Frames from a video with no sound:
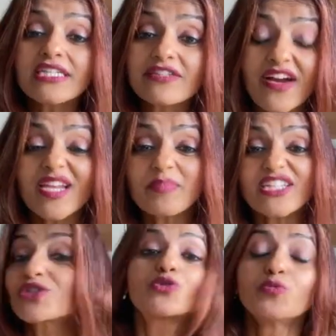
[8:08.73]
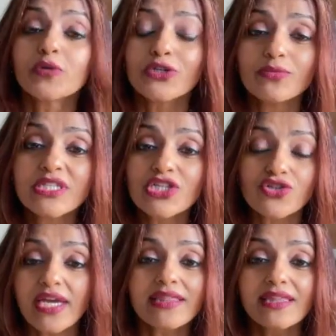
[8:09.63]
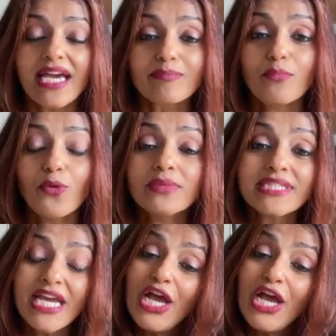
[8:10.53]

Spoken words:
develop like superhuman strength in that moment.